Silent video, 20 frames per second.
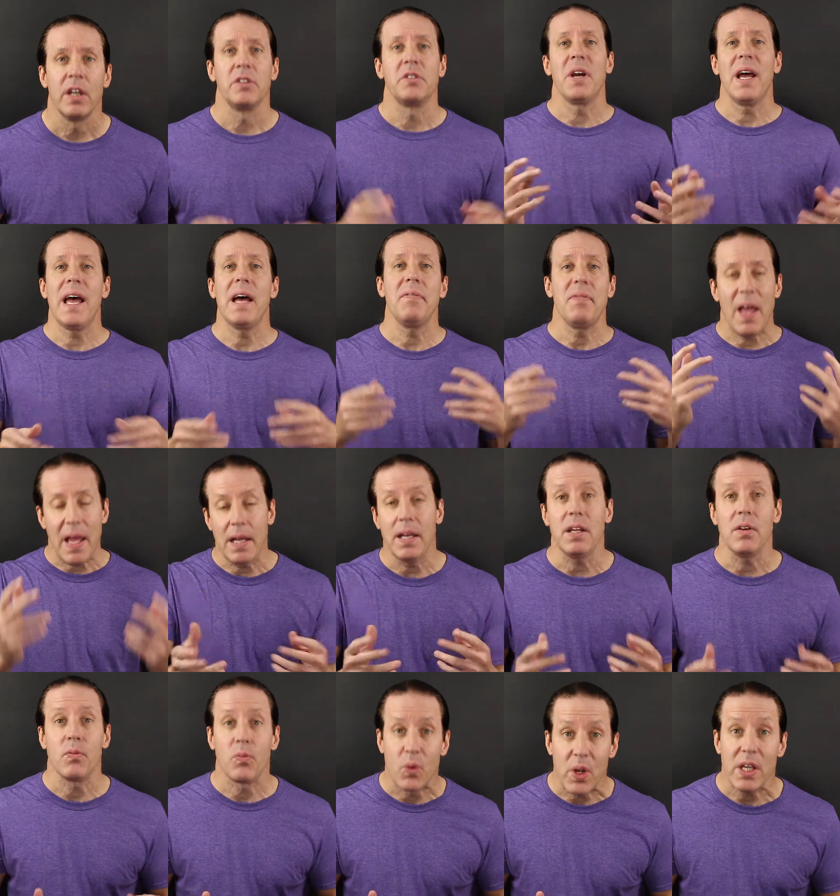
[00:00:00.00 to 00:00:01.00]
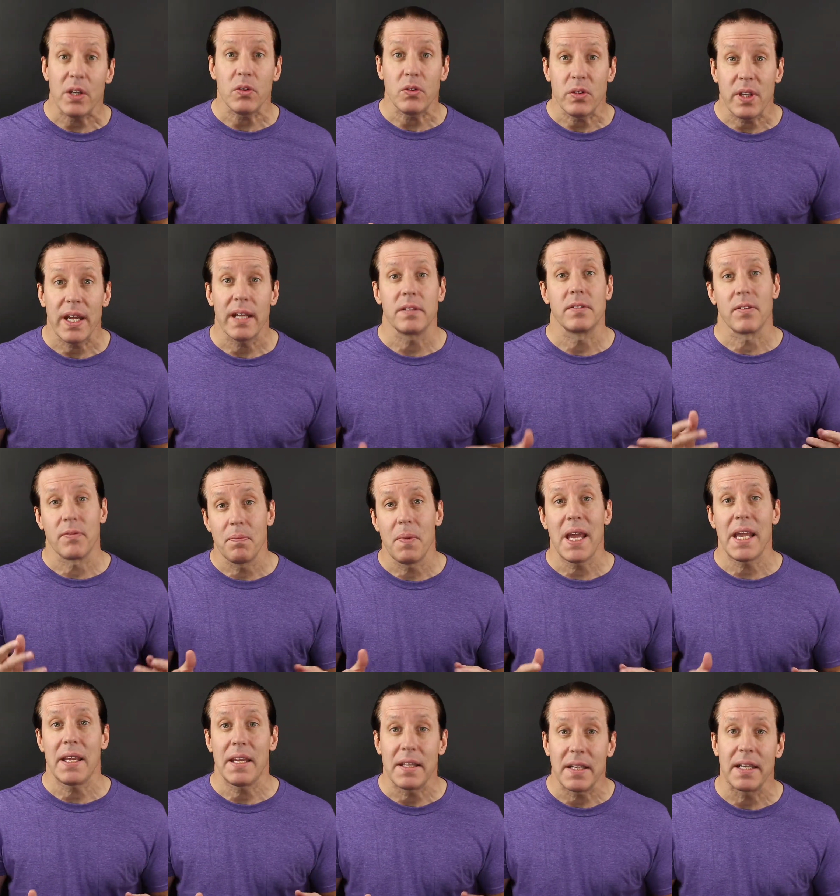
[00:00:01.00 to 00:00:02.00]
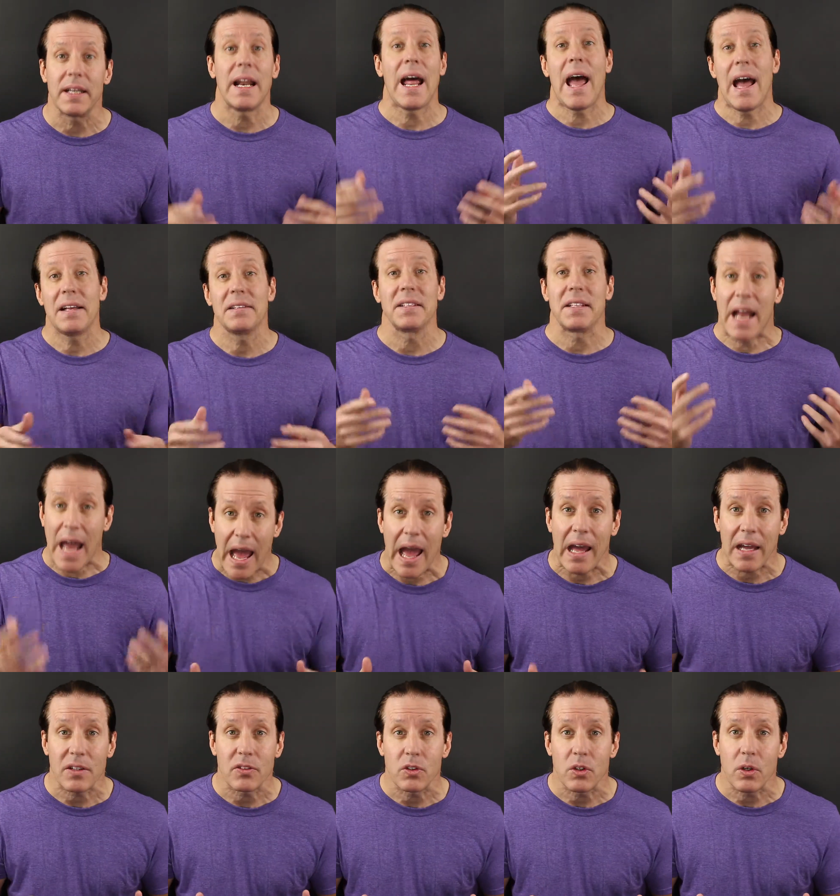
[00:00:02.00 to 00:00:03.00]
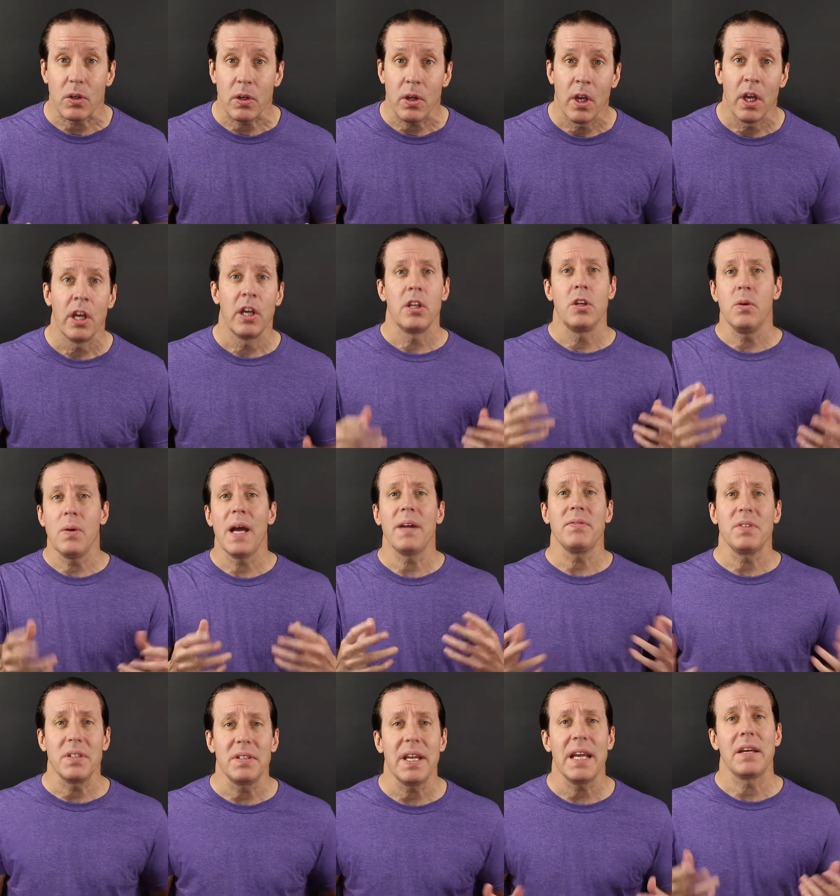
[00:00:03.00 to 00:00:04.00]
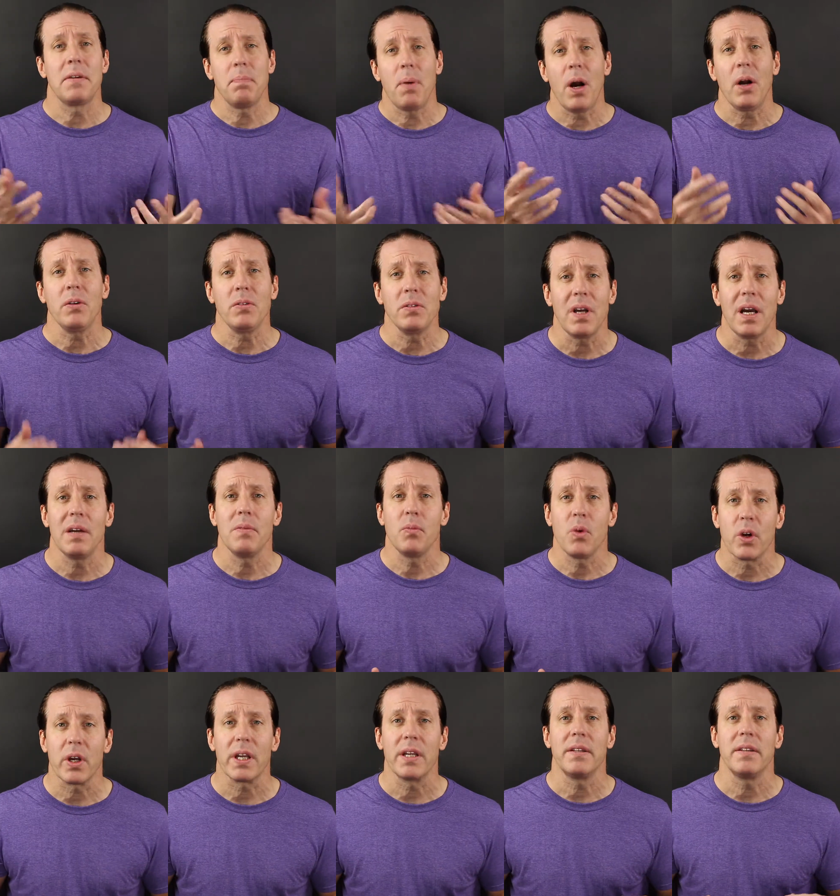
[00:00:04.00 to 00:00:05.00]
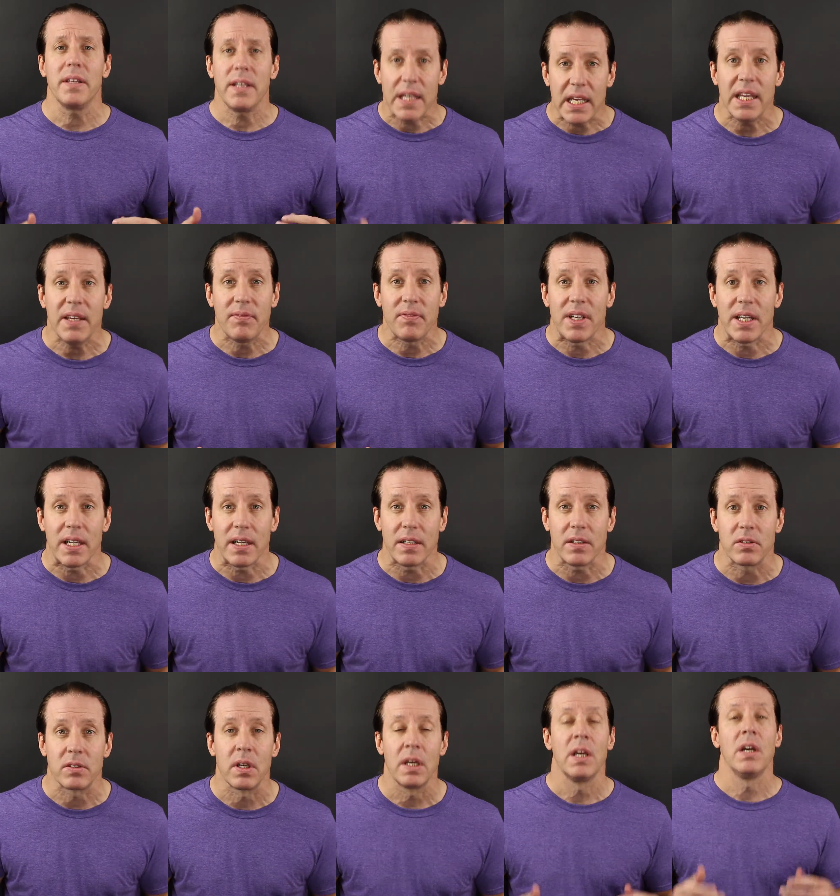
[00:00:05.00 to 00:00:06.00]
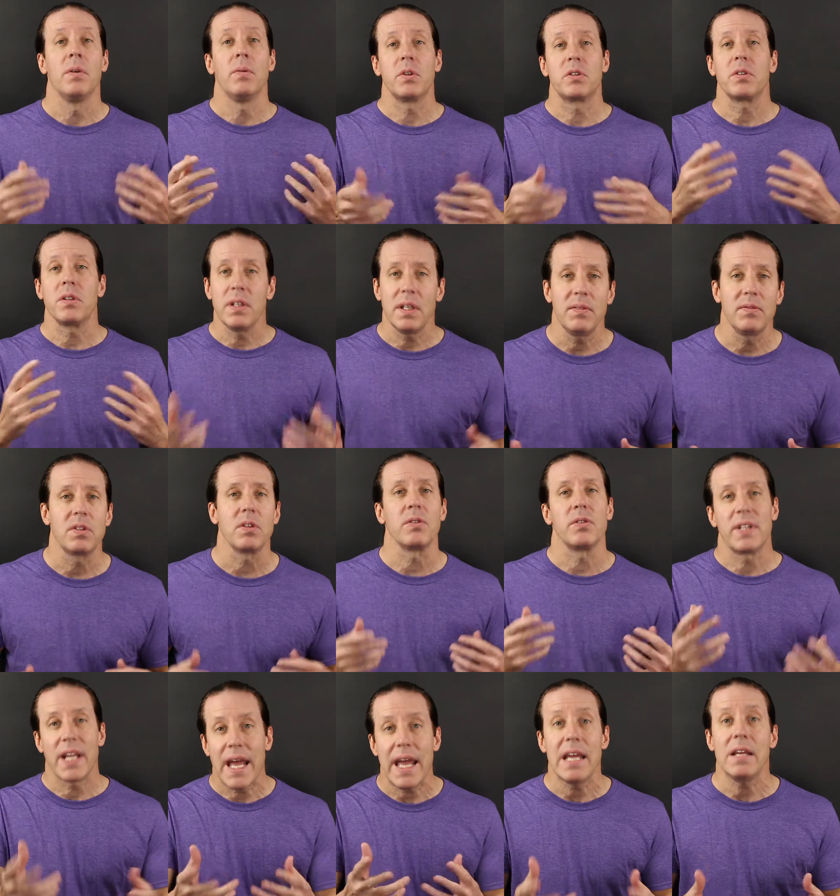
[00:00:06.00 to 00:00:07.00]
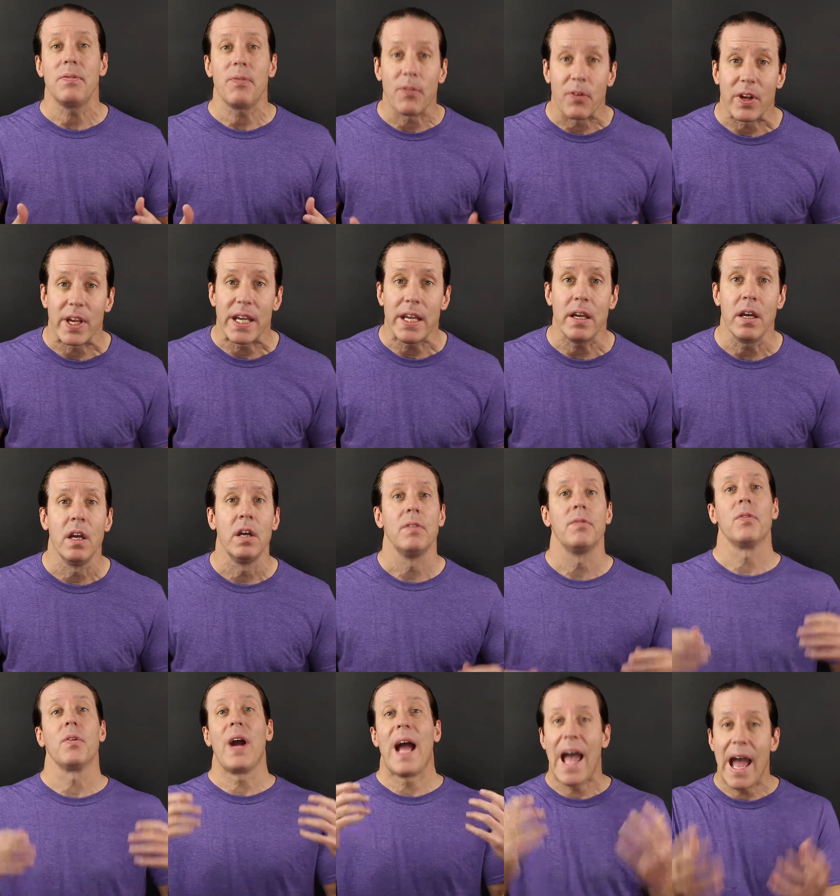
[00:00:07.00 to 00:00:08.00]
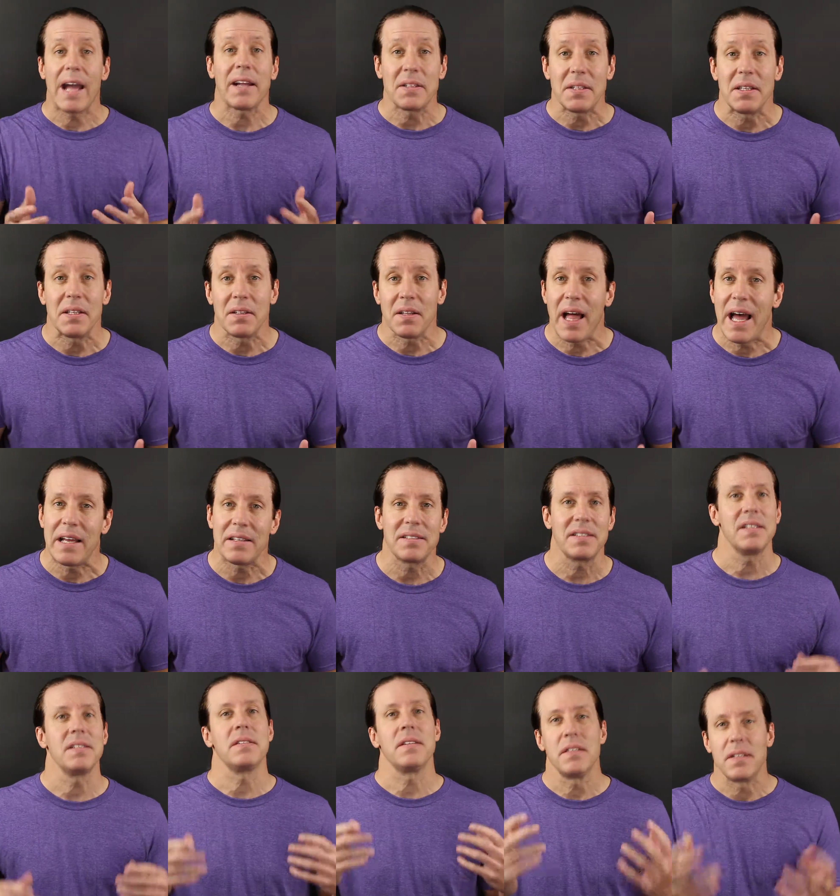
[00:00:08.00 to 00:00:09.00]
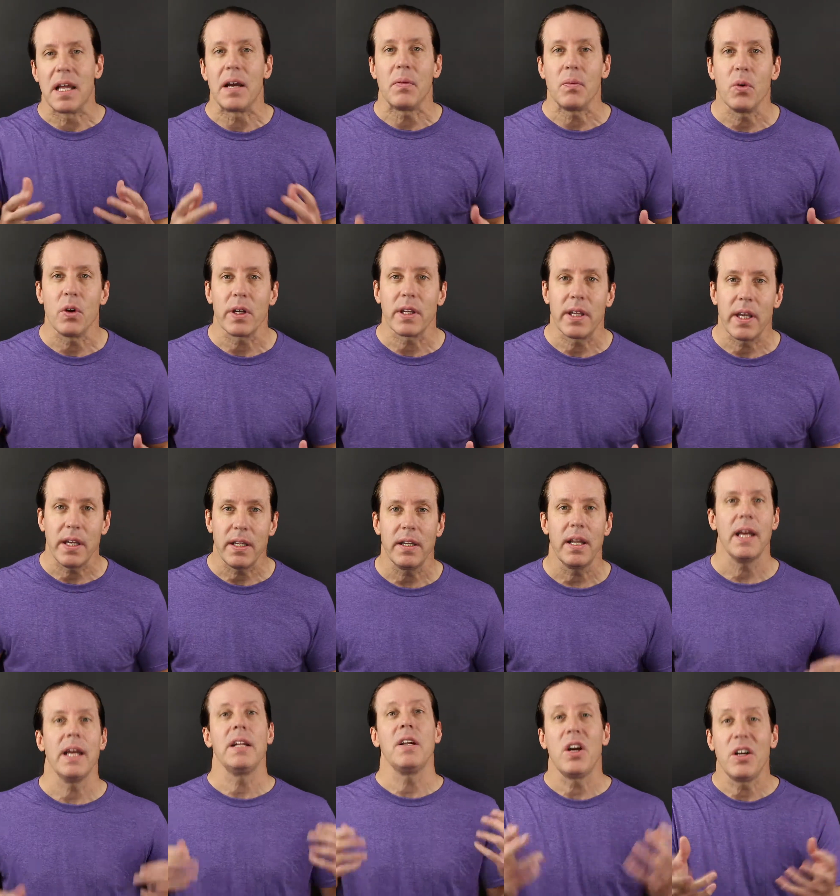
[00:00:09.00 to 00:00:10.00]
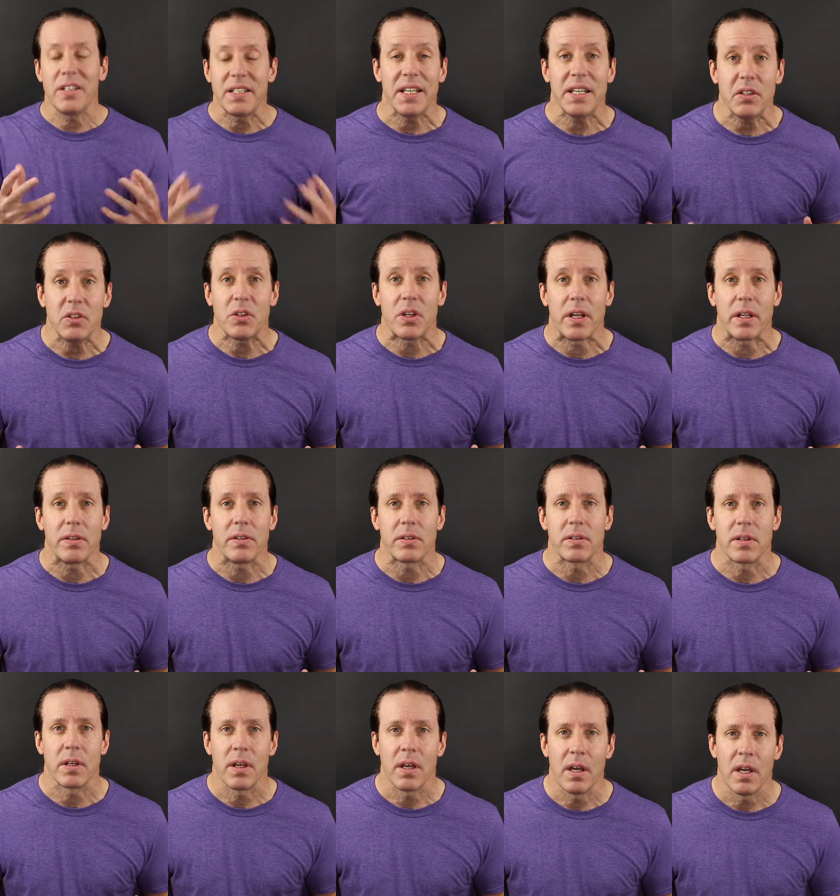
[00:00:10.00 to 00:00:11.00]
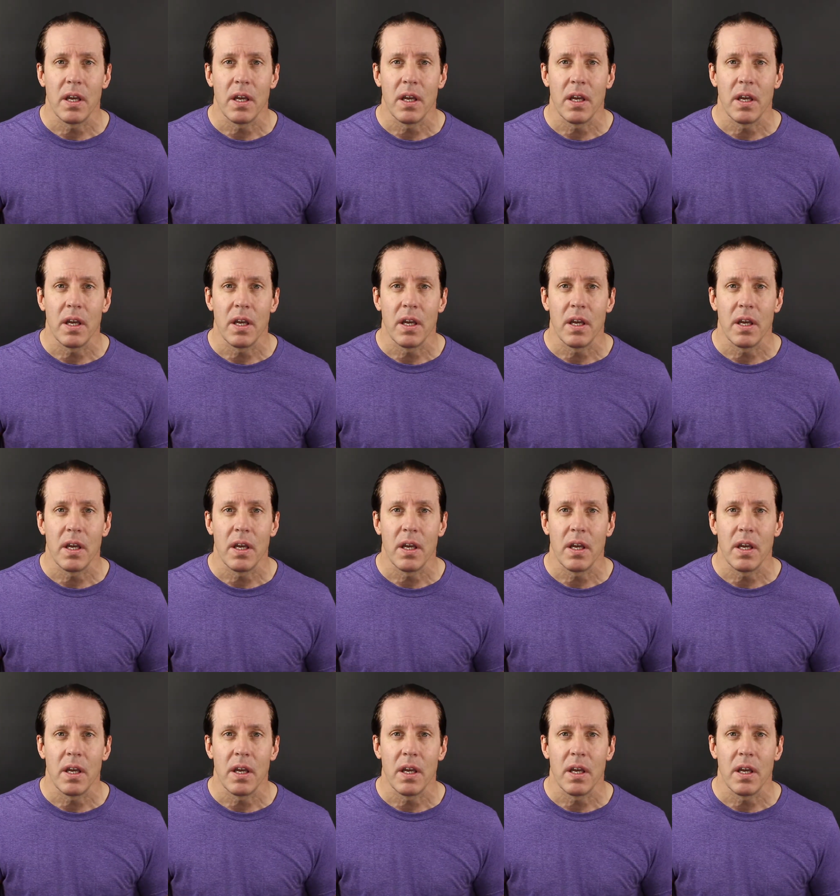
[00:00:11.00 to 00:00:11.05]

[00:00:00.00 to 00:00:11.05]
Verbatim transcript: To have any real chance of making it as an actor, you have to take part-time work in the evenings, which leaves your day free for acting classes, networking, and auditions.